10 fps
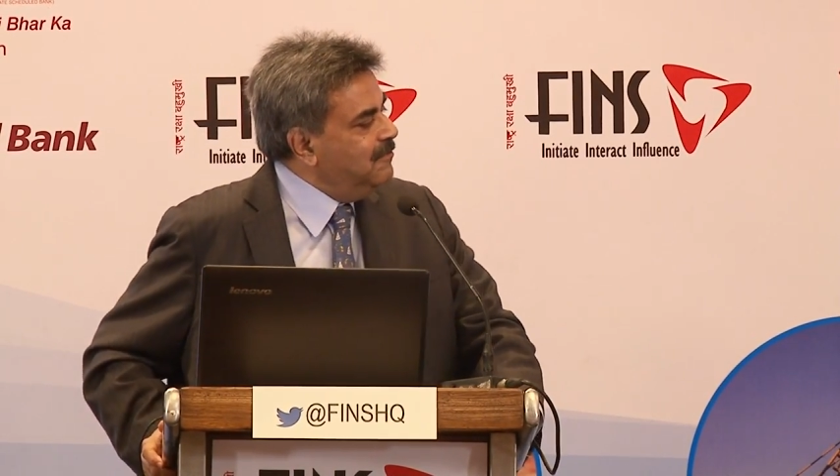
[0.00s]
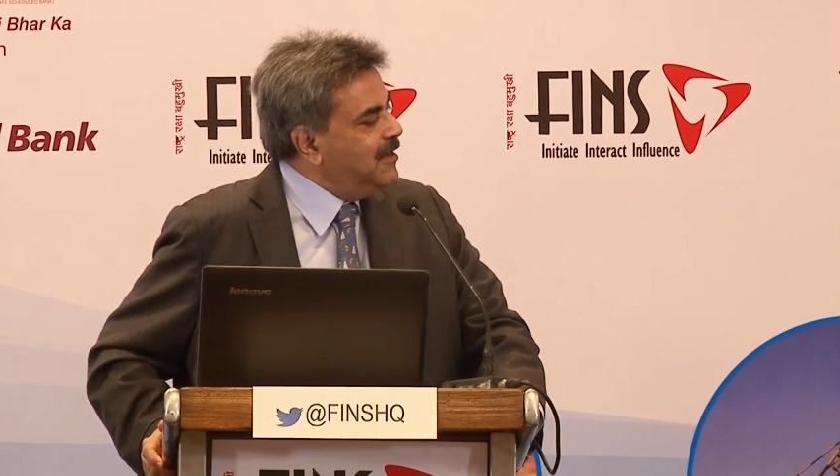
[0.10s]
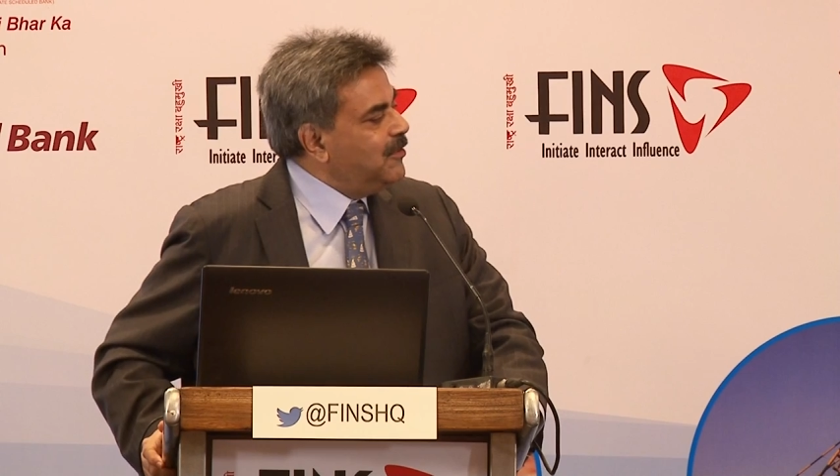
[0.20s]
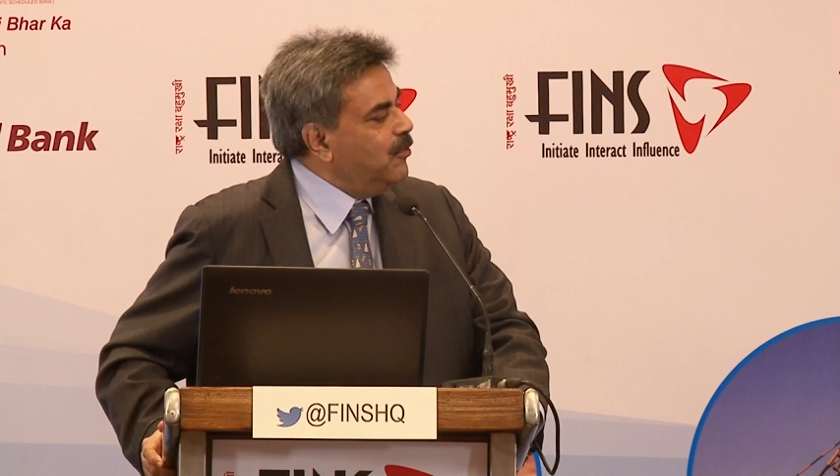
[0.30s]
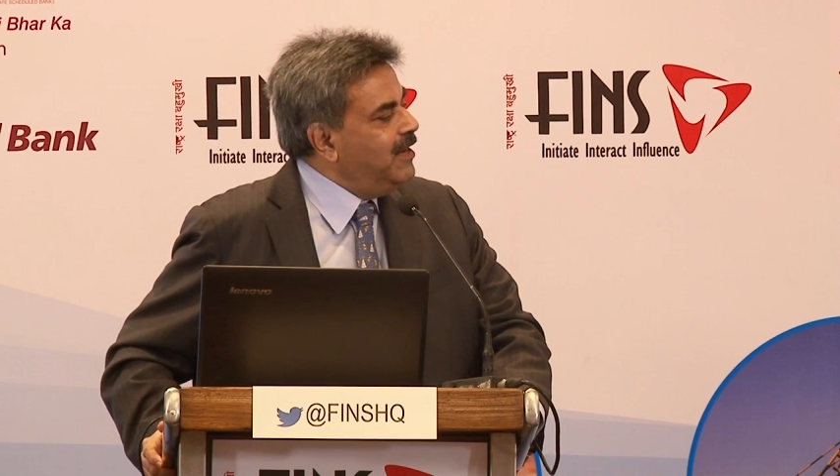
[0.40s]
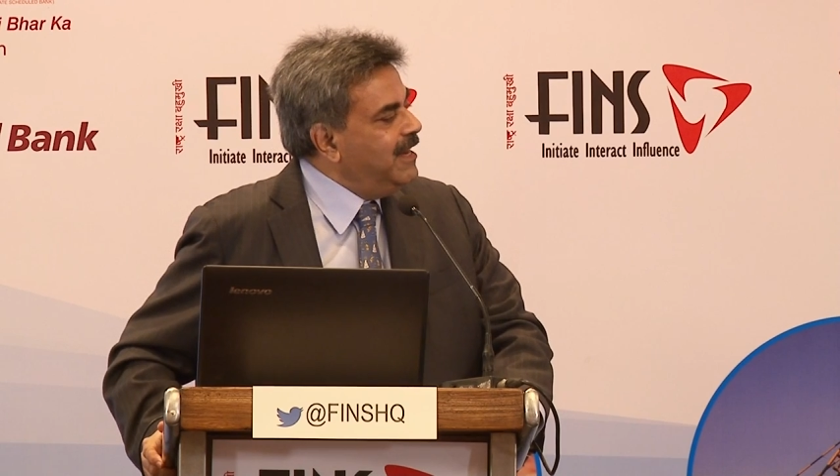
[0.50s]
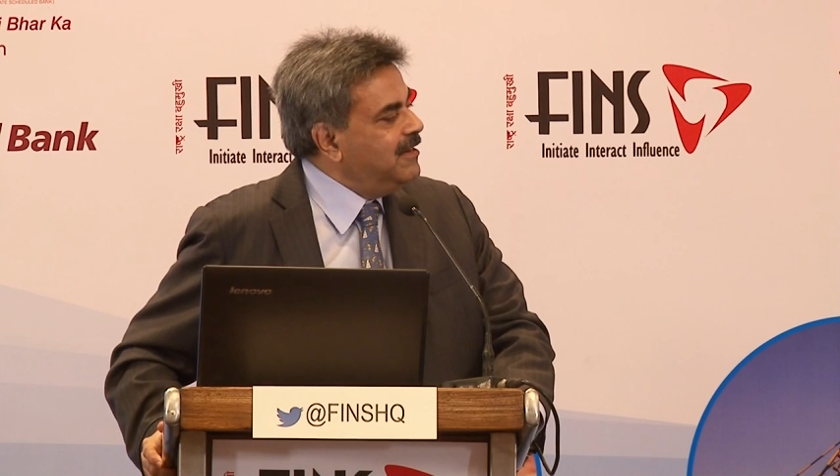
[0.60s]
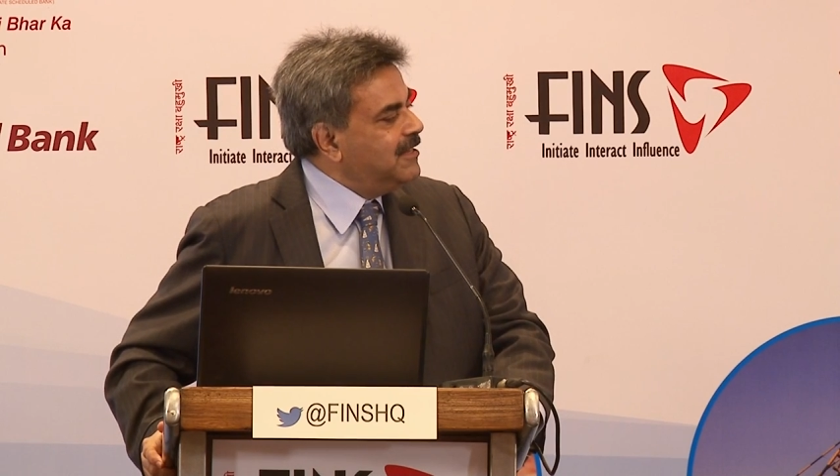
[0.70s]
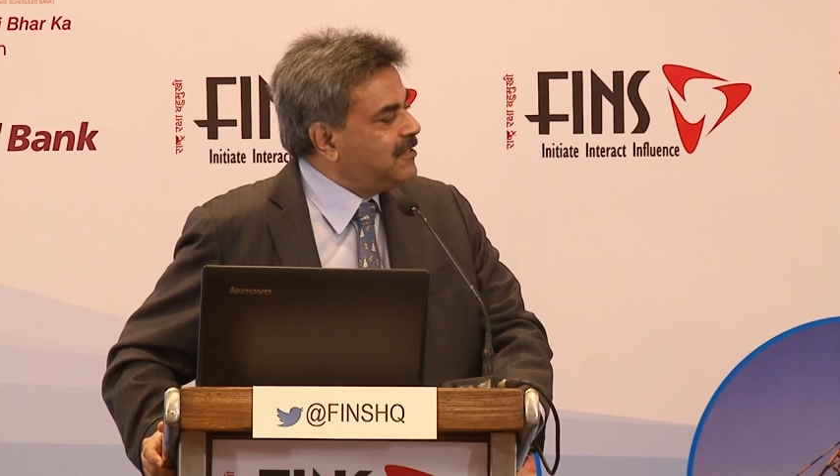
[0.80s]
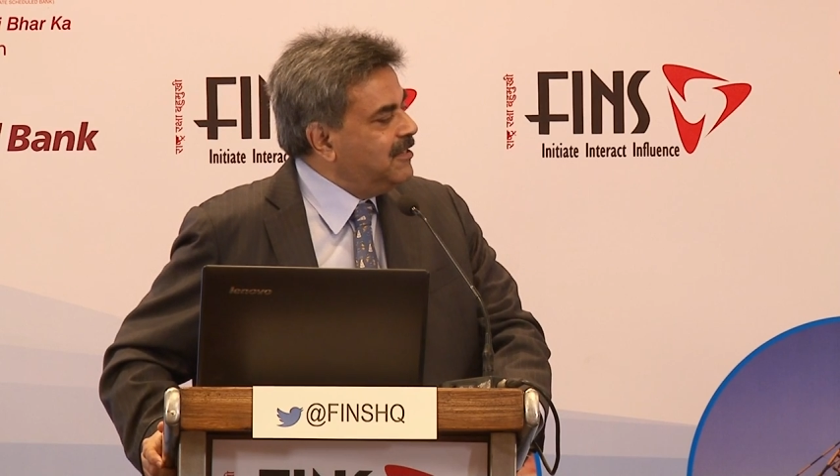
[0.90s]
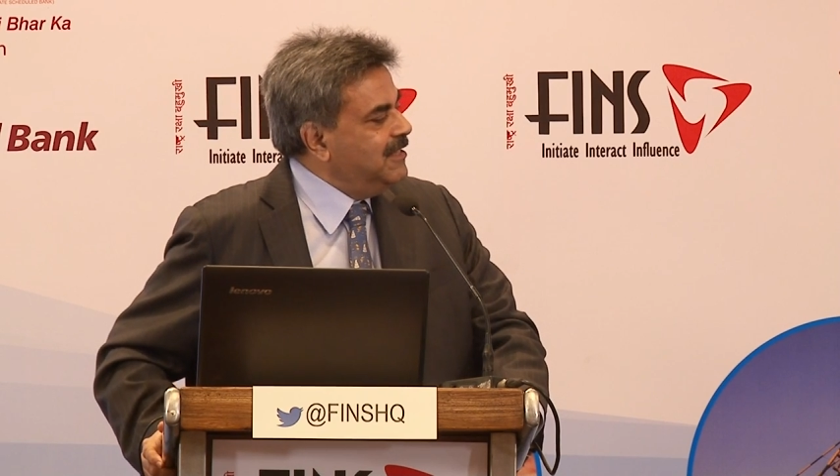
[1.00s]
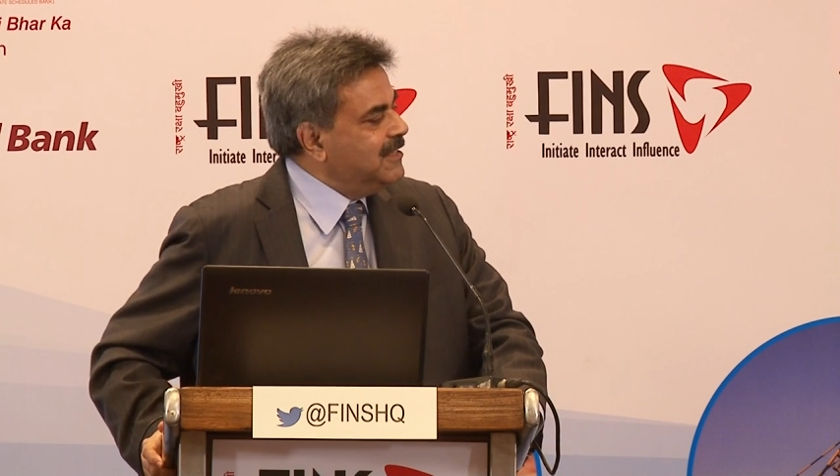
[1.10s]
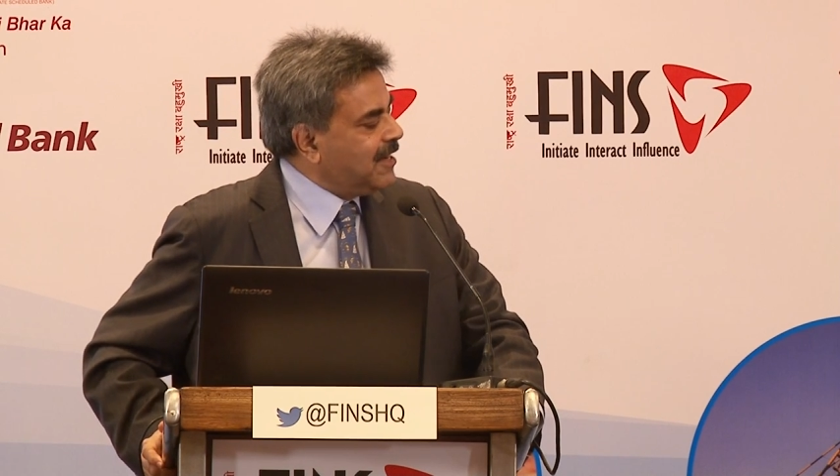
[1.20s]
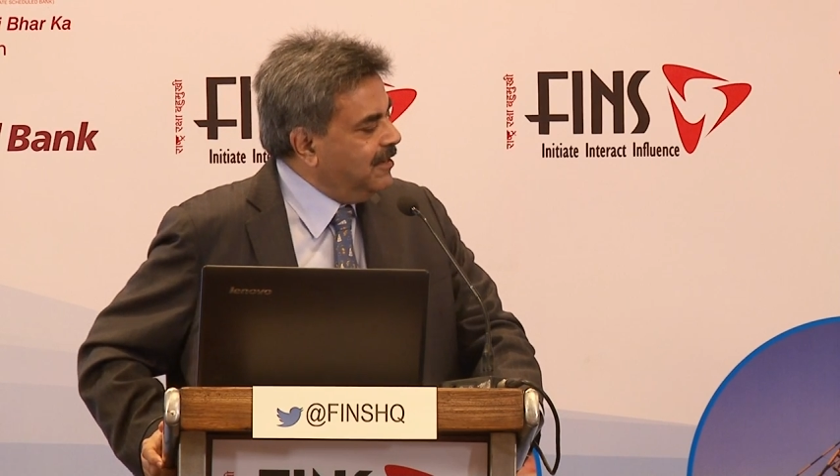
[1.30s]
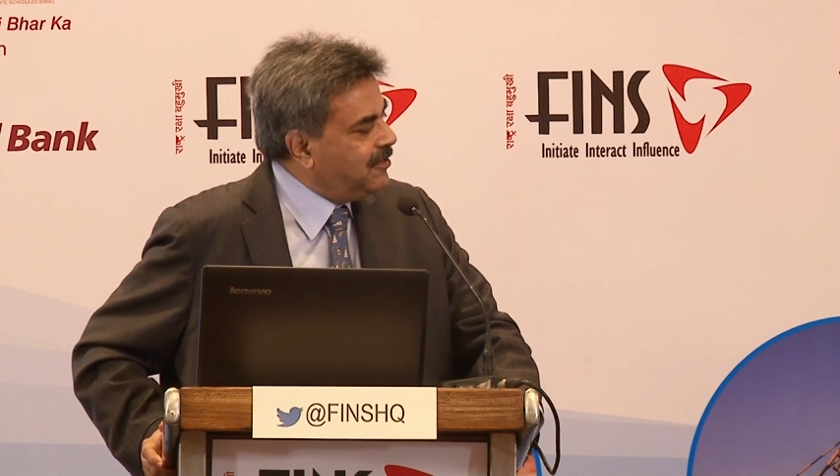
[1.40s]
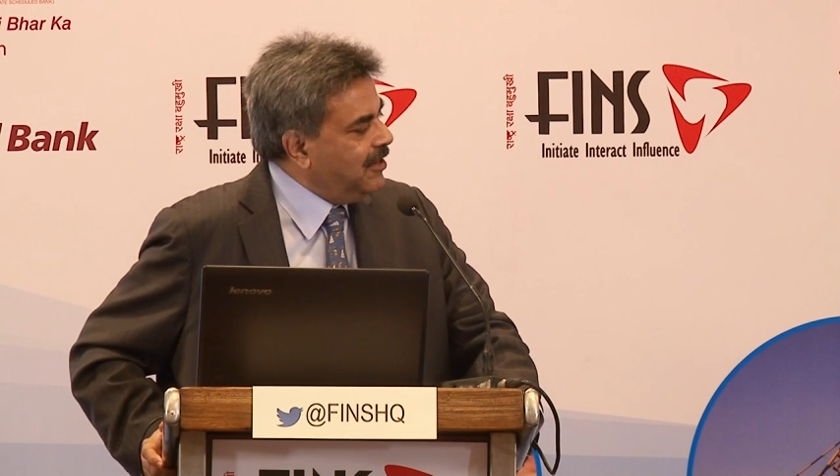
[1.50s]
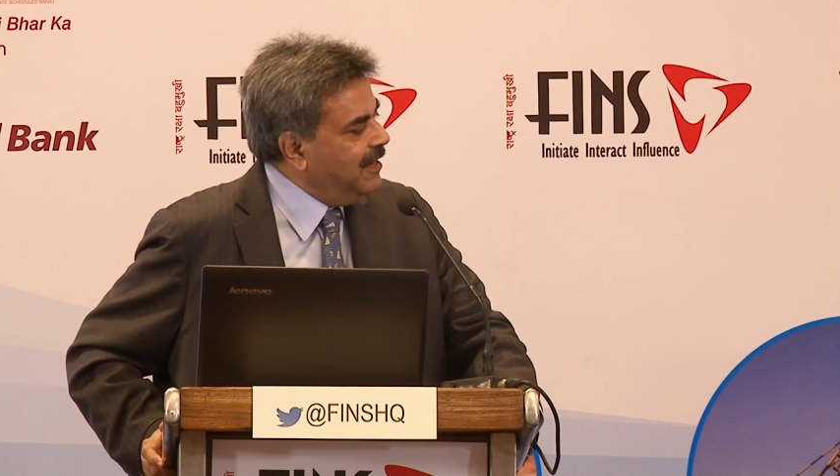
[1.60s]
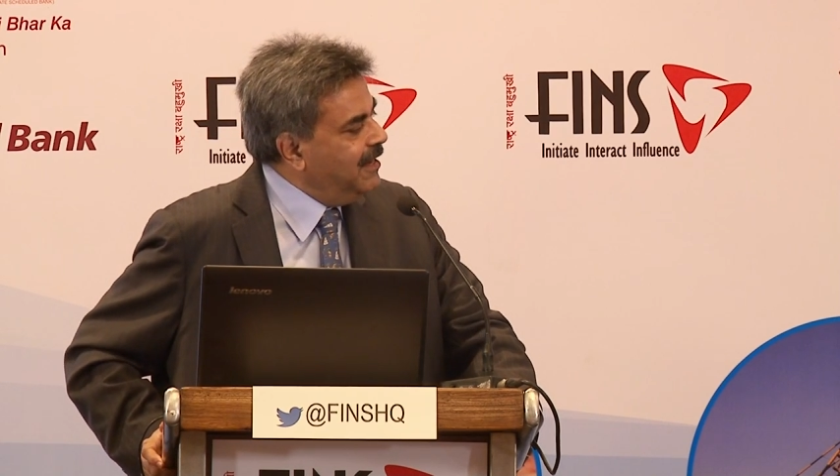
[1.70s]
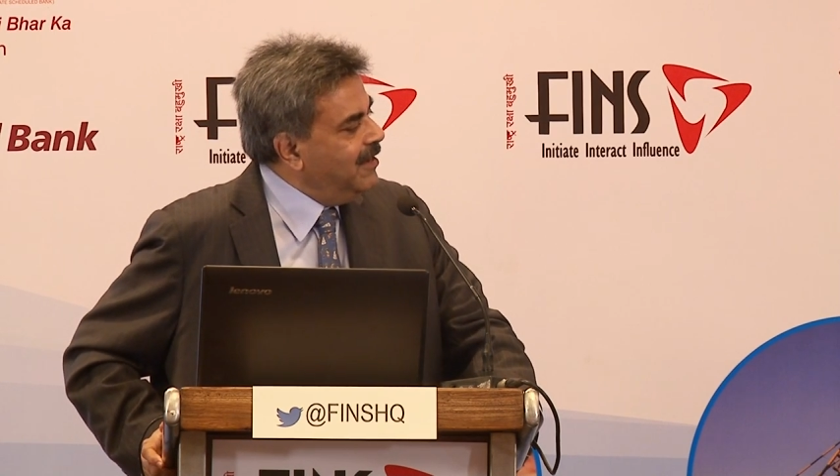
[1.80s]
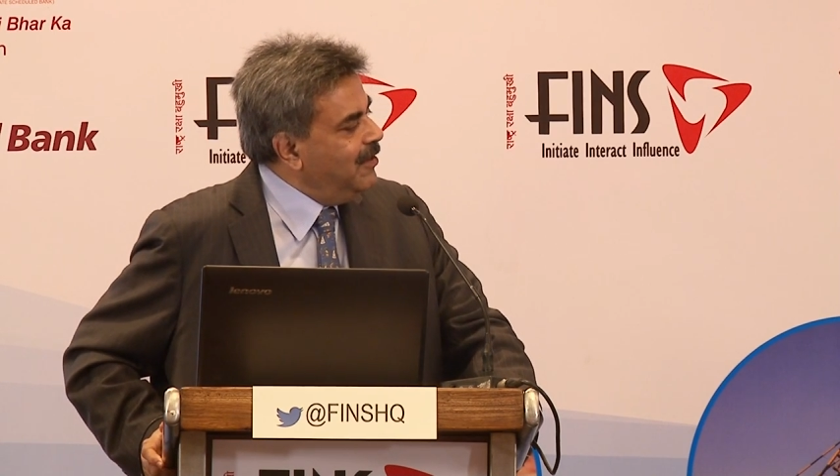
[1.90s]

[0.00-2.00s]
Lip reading: We are the only industry in this country